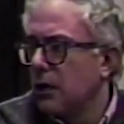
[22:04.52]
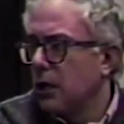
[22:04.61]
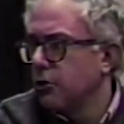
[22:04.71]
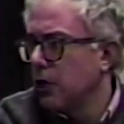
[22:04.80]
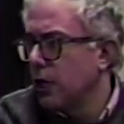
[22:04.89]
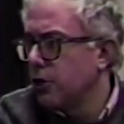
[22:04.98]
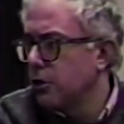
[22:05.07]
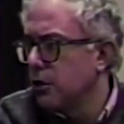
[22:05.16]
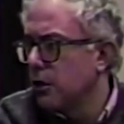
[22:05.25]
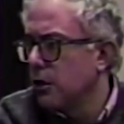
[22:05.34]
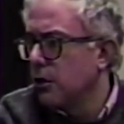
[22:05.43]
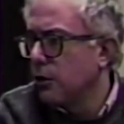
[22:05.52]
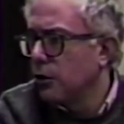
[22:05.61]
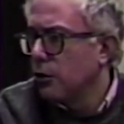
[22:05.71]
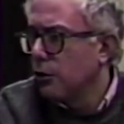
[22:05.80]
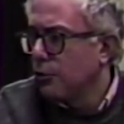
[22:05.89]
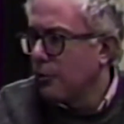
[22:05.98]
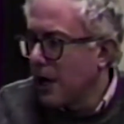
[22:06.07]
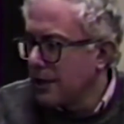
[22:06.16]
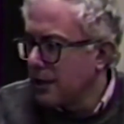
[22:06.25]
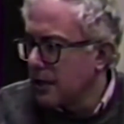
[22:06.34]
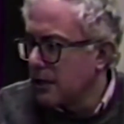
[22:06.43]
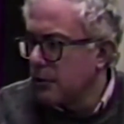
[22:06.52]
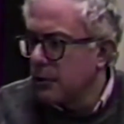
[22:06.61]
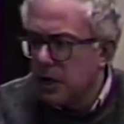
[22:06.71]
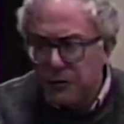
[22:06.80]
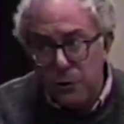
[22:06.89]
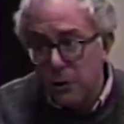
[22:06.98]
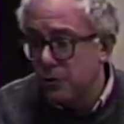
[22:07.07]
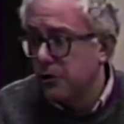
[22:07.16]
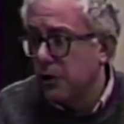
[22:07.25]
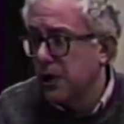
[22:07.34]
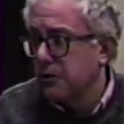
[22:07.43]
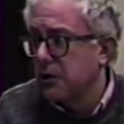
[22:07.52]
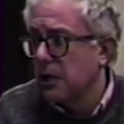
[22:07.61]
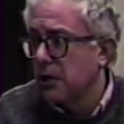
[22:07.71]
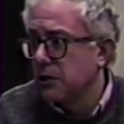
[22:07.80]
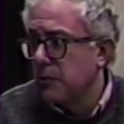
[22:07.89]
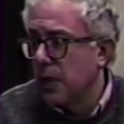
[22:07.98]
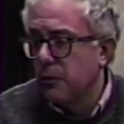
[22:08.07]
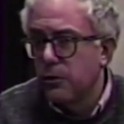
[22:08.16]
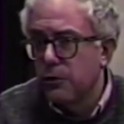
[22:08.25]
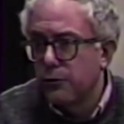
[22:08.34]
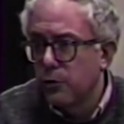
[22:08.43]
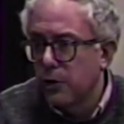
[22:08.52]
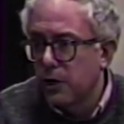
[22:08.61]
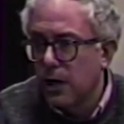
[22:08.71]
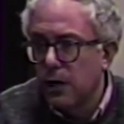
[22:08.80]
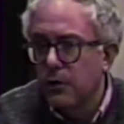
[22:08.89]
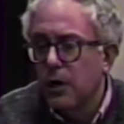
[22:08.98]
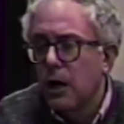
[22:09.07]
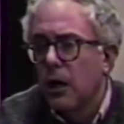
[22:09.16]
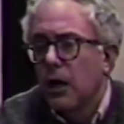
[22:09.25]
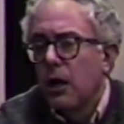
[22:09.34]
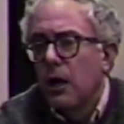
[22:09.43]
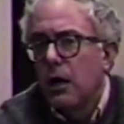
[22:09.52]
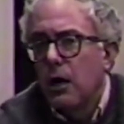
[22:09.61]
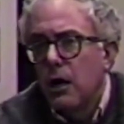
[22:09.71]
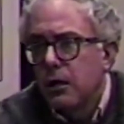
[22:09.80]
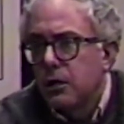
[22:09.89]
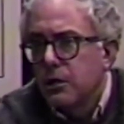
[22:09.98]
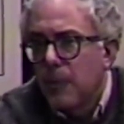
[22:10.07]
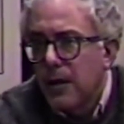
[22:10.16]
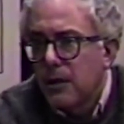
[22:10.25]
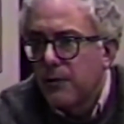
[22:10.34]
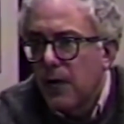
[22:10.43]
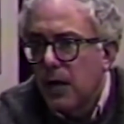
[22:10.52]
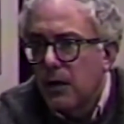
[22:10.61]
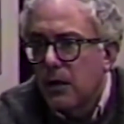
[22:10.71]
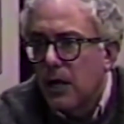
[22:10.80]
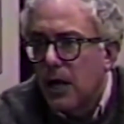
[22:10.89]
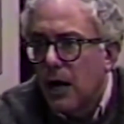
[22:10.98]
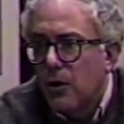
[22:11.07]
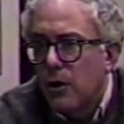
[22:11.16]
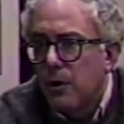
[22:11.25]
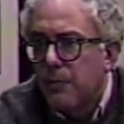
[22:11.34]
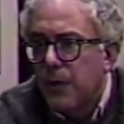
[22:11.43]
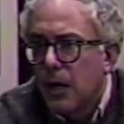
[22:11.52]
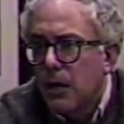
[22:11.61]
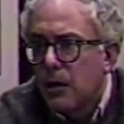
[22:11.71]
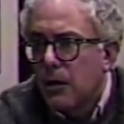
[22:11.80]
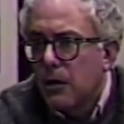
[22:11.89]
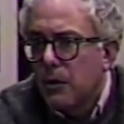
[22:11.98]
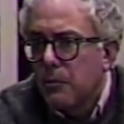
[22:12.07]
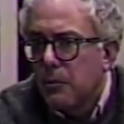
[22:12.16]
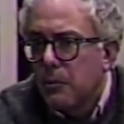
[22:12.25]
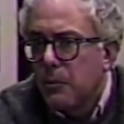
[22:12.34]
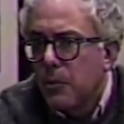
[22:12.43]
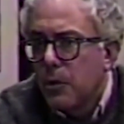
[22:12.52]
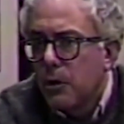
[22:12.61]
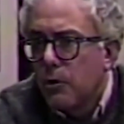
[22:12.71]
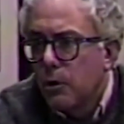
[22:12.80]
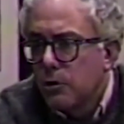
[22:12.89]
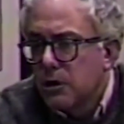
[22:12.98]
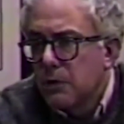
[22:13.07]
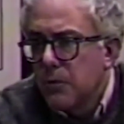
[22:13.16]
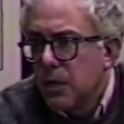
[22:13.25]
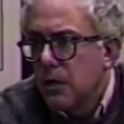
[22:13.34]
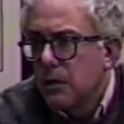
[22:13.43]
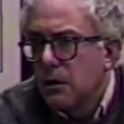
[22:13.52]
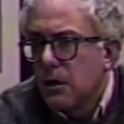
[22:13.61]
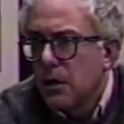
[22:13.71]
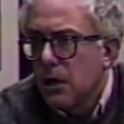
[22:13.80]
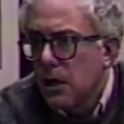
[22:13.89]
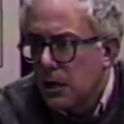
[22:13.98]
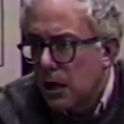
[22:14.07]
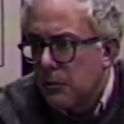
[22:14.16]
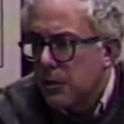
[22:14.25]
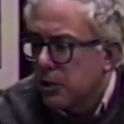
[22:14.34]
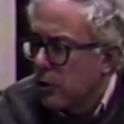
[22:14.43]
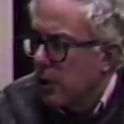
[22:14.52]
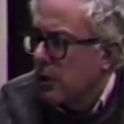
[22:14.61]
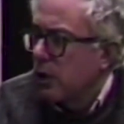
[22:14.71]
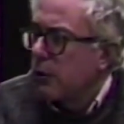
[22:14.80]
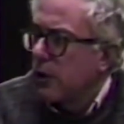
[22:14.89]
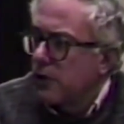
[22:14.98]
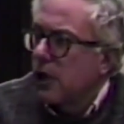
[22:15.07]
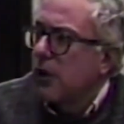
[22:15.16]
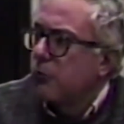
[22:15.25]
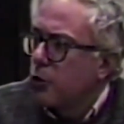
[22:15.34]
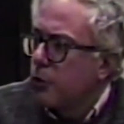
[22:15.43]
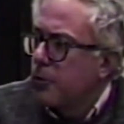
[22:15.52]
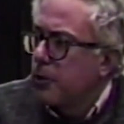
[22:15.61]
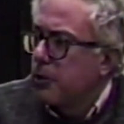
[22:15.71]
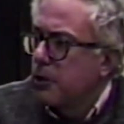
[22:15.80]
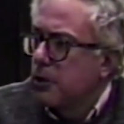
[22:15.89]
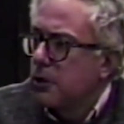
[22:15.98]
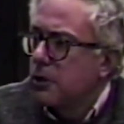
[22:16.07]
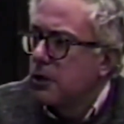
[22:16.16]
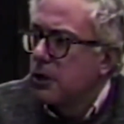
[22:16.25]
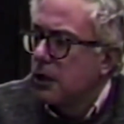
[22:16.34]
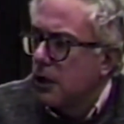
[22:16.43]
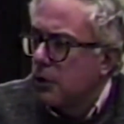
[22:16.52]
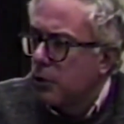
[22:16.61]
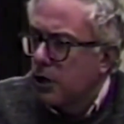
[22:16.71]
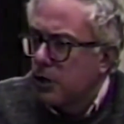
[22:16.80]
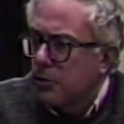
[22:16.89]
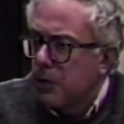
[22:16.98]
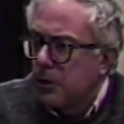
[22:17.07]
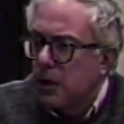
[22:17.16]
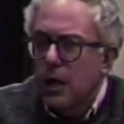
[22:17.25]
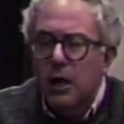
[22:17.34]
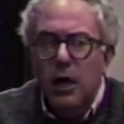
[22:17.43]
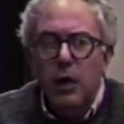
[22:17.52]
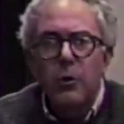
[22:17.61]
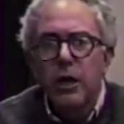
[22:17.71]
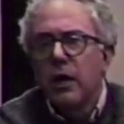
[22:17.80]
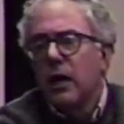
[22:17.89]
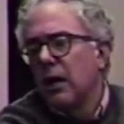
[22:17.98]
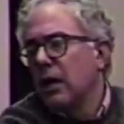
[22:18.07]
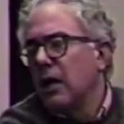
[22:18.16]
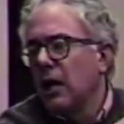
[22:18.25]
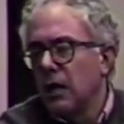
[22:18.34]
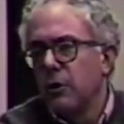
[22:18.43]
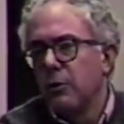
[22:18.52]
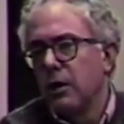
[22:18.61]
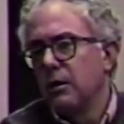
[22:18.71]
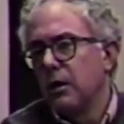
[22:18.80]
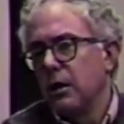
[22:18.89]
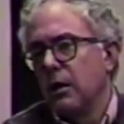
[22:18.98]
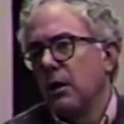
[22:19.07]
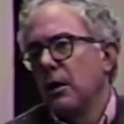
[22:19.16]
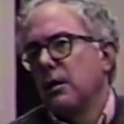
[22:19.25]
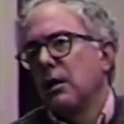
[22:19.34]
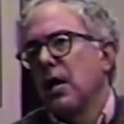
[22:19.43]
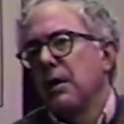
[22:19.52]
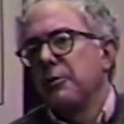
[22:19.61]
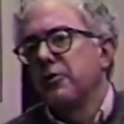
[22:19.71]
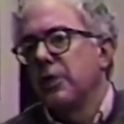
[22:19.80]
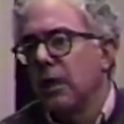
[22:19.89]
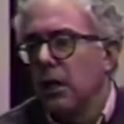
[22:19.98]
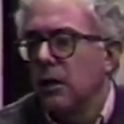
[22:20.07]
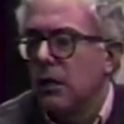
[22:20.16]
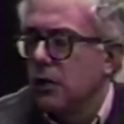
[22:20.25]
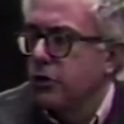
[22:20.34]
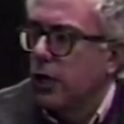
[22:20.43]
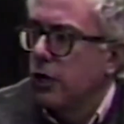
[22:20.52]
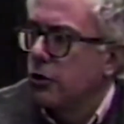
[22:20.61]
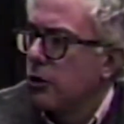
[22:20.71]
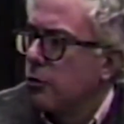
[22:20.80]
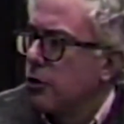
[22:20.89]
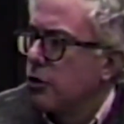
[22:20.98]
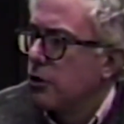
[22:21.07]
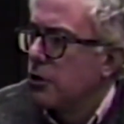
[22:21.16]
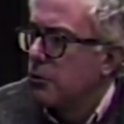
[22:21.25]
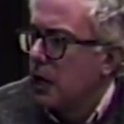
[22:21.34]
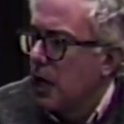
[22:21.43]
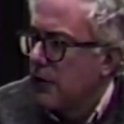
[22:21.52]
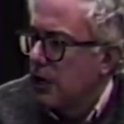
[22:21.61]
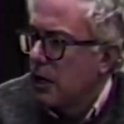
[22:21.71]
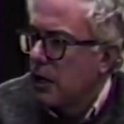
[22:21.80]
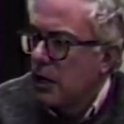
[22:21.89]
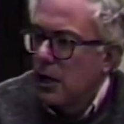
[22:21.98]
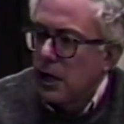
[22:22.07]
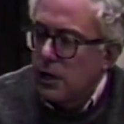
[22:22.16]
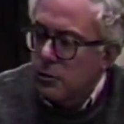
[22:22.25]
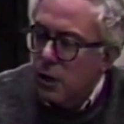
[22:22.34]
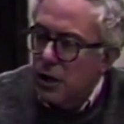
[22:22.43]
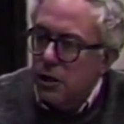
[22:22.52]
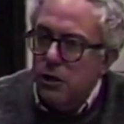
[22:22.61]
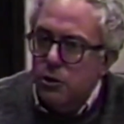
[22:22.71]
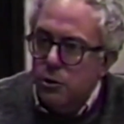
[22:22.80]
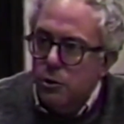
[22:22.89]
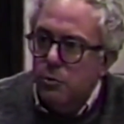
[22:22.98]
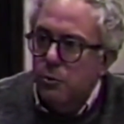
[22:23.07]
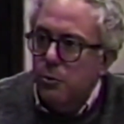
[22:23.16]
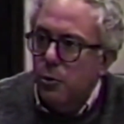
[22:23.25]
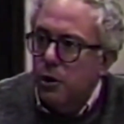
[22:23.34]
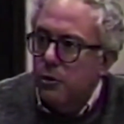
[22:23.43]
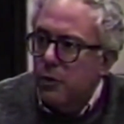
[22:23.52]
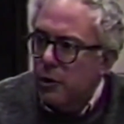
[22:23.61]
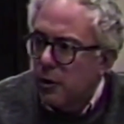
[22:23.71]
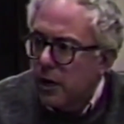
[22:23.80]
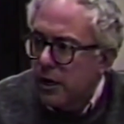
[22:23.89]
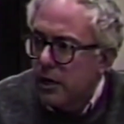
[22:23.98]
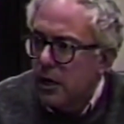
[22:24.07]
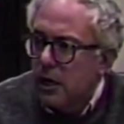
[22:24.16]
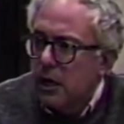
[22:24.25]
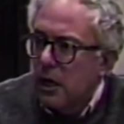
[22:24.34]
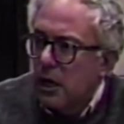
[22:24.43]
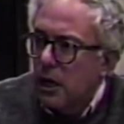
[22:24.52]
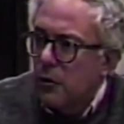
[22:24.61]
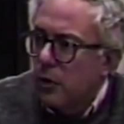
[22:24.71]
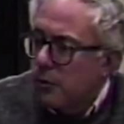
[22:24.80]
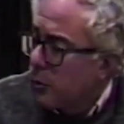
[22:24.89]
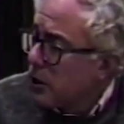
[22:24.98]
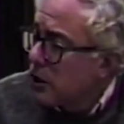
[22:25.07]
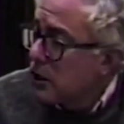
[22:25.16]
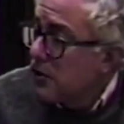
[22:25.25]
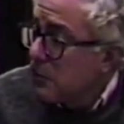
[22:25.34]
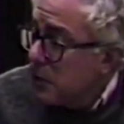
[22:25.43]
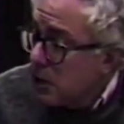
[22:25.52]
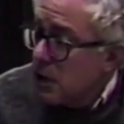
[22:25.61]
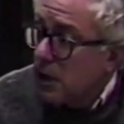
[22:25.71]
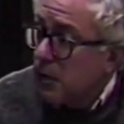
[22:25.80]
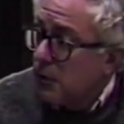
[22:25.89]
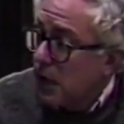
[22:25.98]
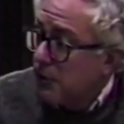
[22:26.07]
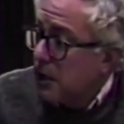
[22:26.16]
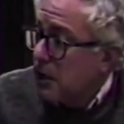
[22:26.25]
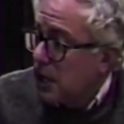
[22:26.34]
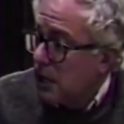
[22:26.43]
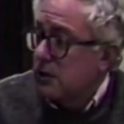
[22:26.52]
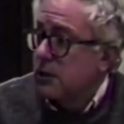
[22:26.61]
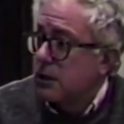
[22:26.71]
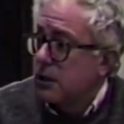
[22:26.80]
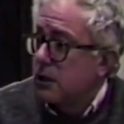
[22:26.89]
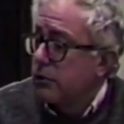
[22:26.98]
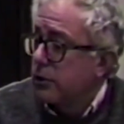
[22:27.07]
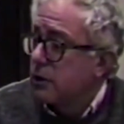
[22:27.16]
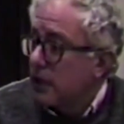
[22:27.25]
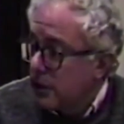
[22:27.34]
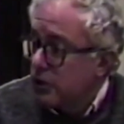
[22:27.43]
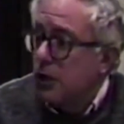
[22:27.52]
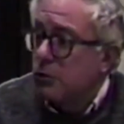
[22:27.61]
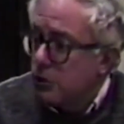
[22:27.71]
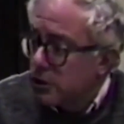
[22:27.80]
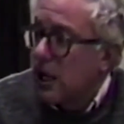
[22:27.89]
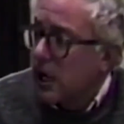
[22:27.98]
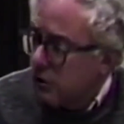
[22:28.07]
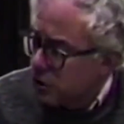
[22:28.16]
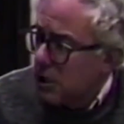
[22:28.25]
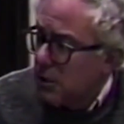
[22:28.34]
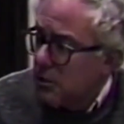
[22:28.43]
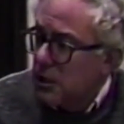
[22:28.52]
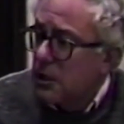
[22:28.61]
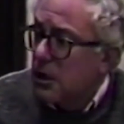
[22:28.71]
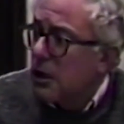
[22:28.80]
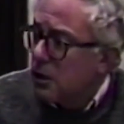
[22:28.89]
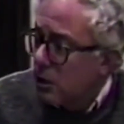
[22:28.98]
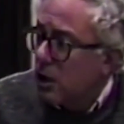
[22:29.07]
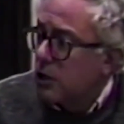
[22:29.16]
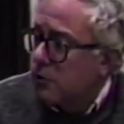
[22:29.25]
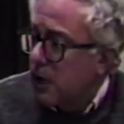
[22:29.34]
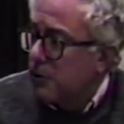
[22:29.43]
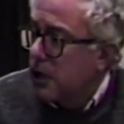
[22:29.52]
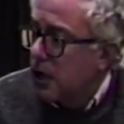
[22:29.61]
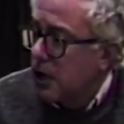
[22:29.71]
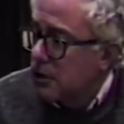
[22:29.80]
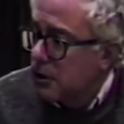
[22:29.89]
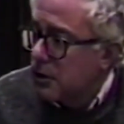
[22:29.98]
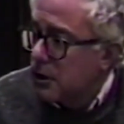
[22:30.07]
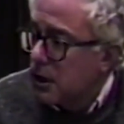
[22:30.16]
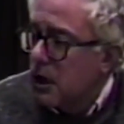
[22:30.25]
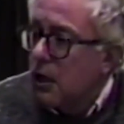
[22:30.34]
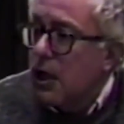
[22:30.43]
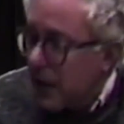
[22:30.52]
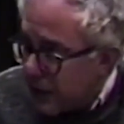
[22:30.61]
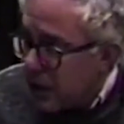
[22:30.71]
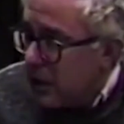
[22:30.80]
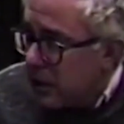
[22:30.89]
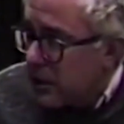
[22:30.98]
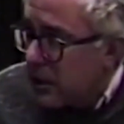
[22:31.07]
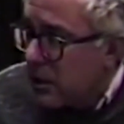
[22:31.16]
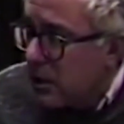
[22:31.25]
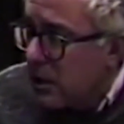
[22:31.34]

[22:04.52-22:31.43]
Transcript: aid education process, and we get $400,000 back. We're a floor town, despite the fact that our gross median income is quite low. We have a lot of poor people in this city, a lot of working people, and we are not getting anywhere near the type of state aid education that we should be having. And that's why the school board required a $1.7 million property tax increase last year, which was an astronomically large property tax increase. And they needed it.